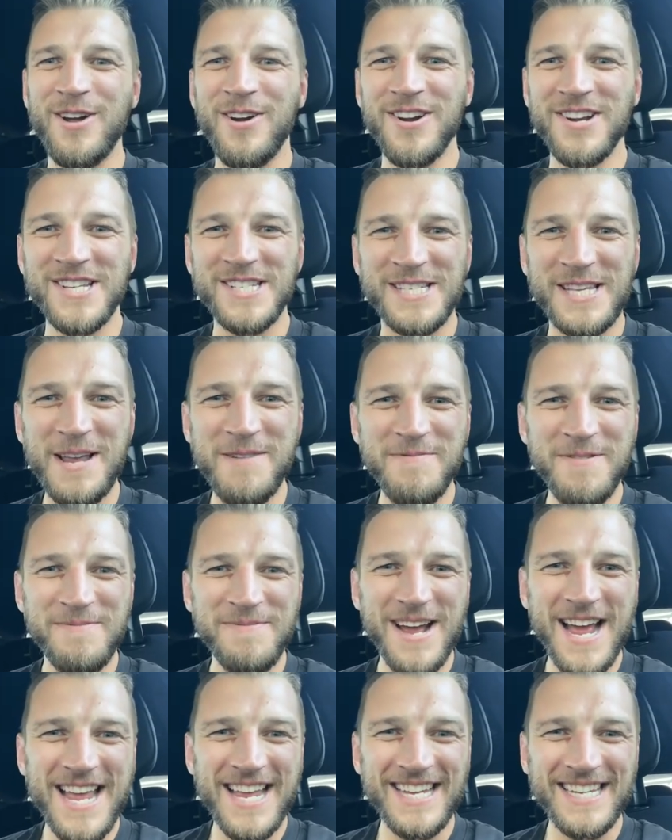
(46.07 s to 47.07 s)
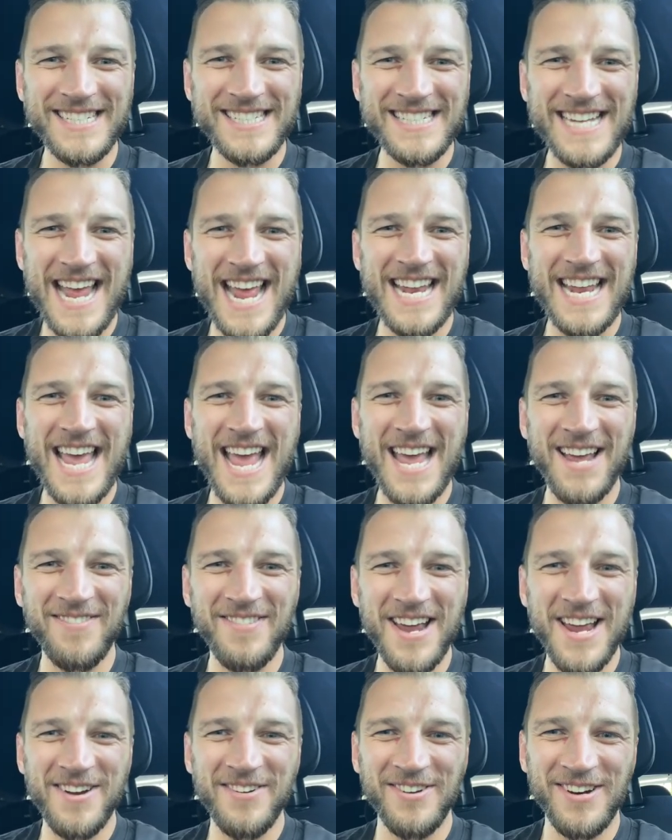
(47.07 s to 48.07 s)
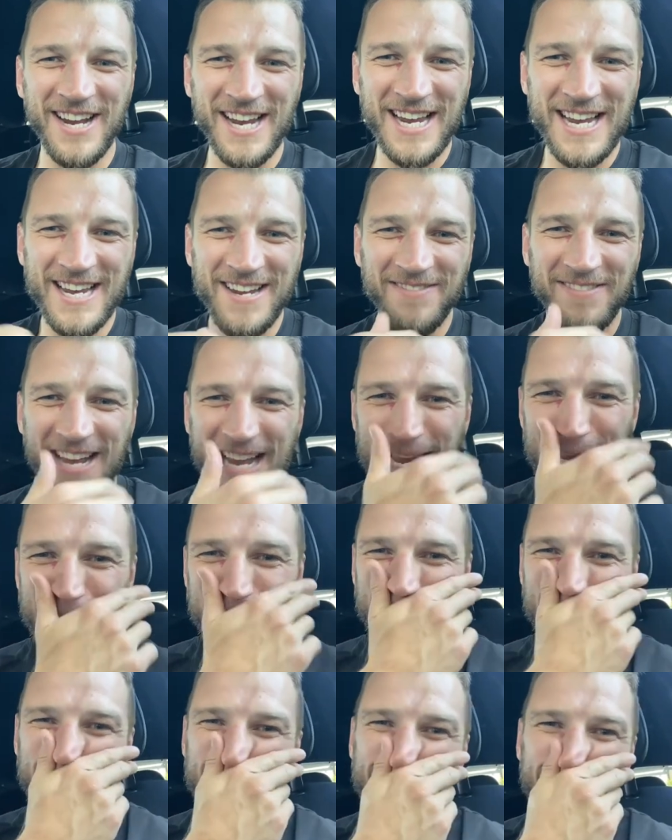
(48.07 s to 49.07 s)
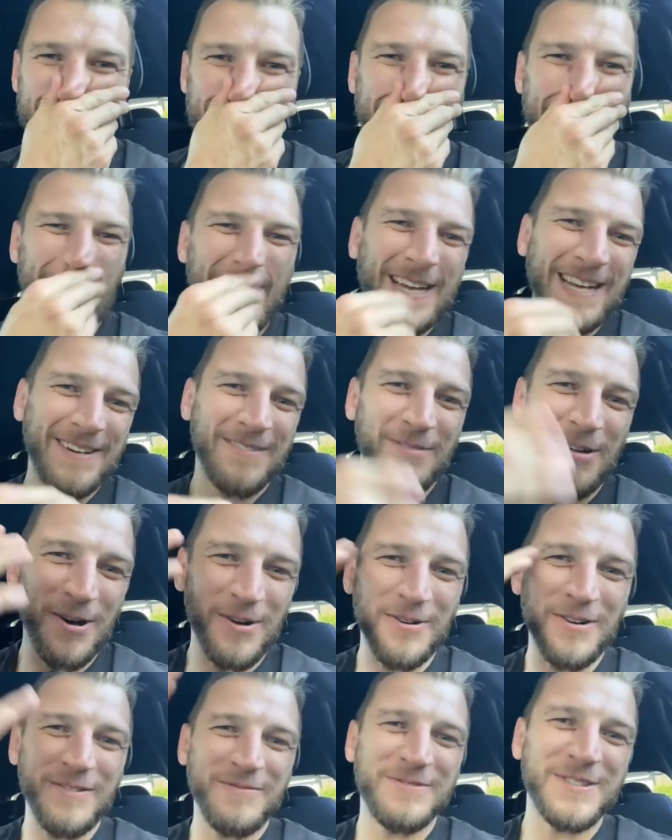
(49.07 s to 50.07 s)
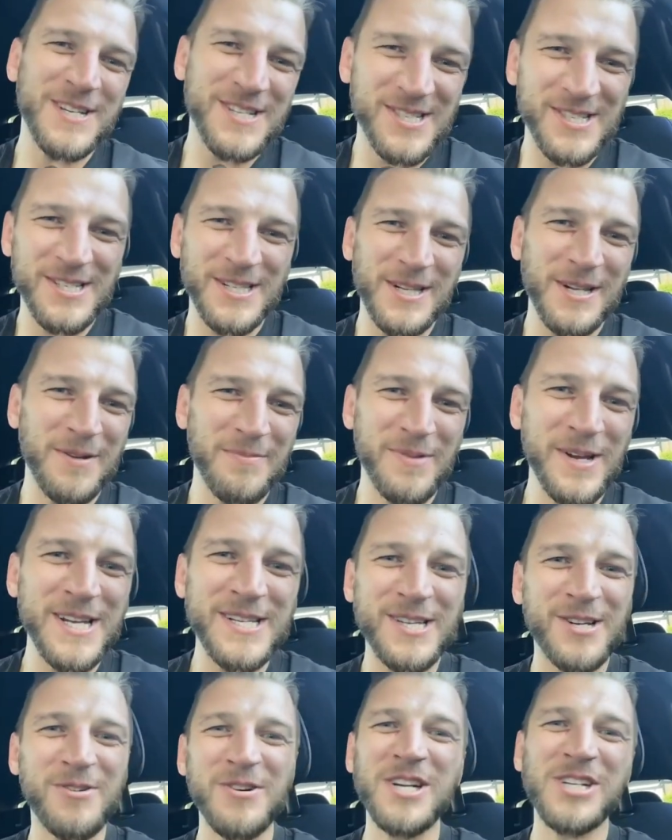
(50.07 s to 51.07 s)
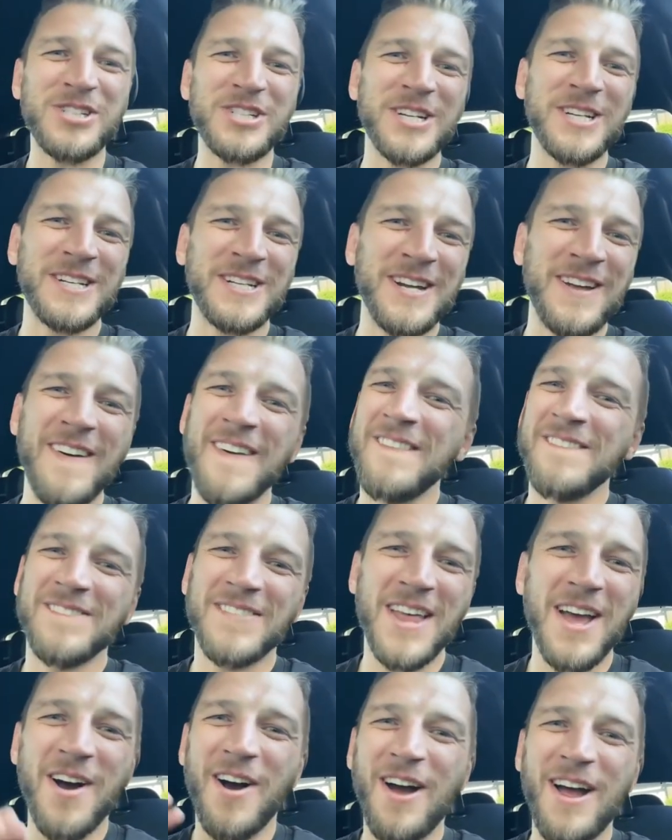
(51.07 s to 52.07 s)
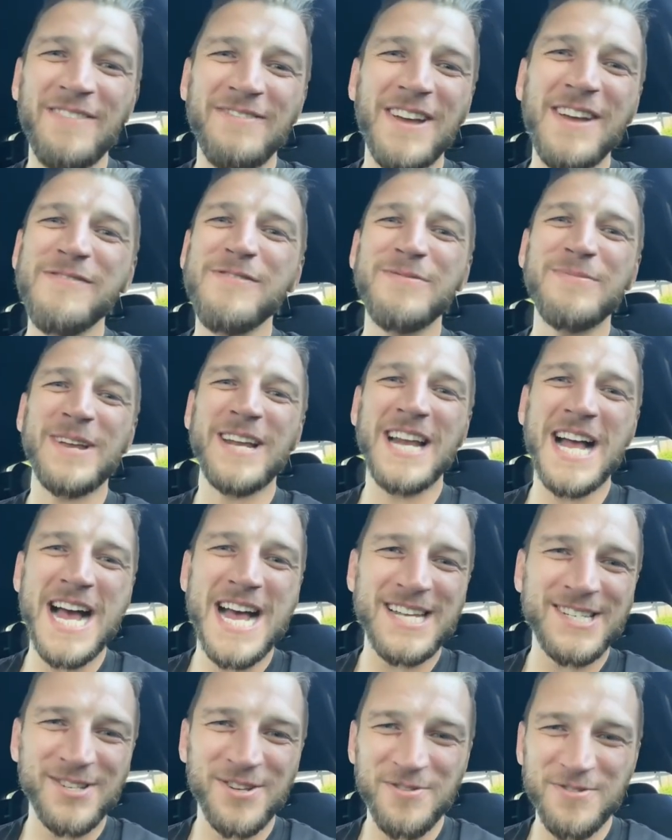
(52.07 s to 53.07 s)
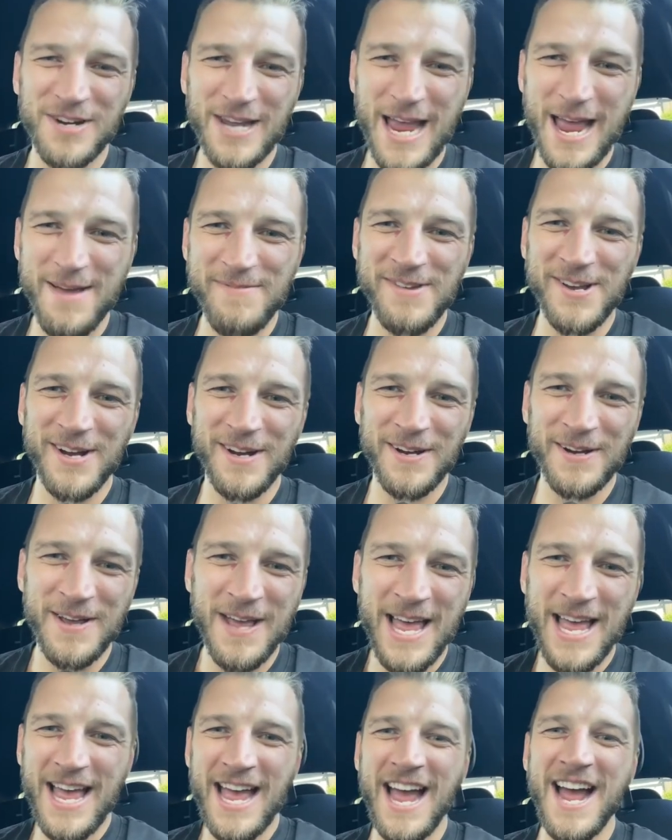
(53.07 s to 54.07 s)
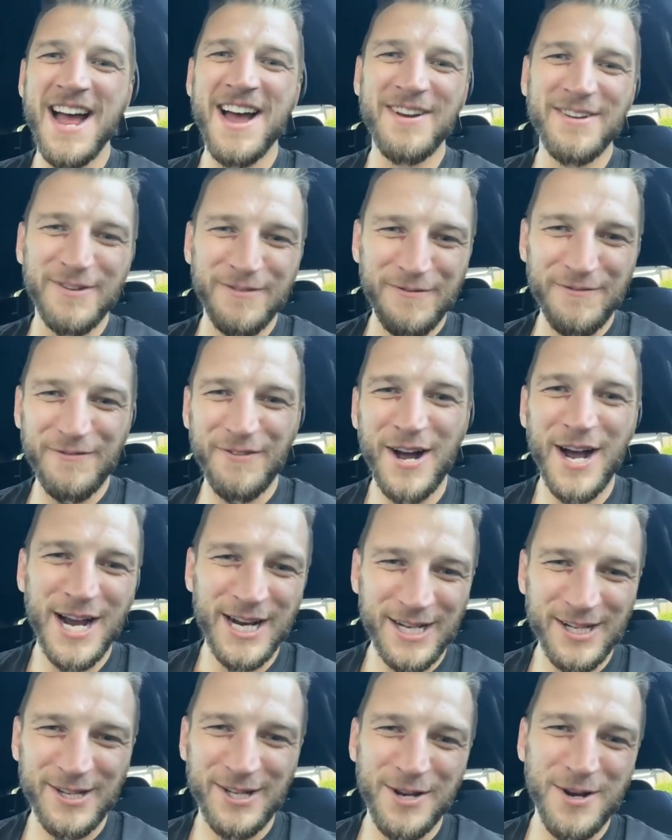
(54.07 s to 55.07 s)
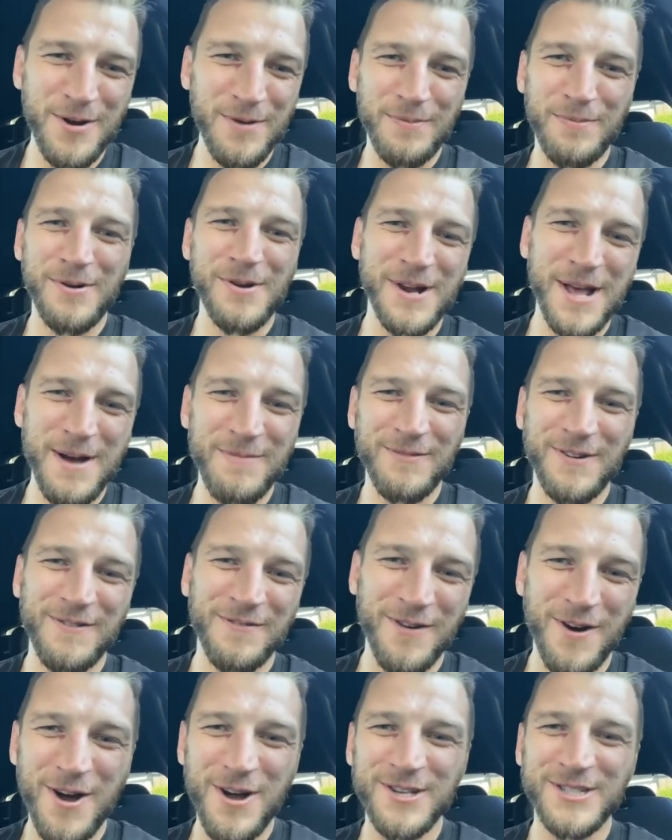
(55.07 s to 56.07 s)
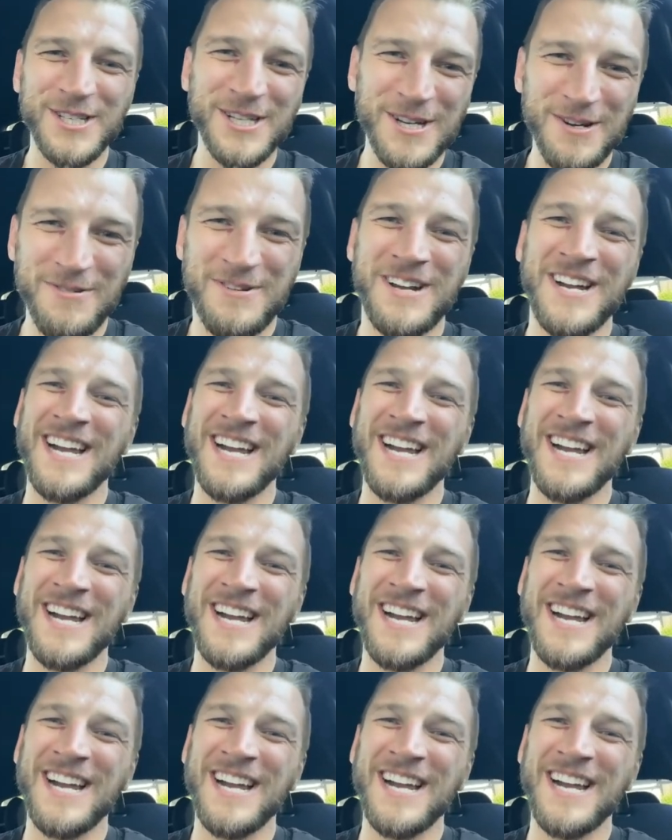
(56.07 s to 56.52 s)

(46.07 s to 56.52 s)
honest, MMA, it's Dan the Hangman Hooker here, mate. Well, if this isn't the best question that I've ever been asked on Cameo, how the fuck do you put up with Oscar?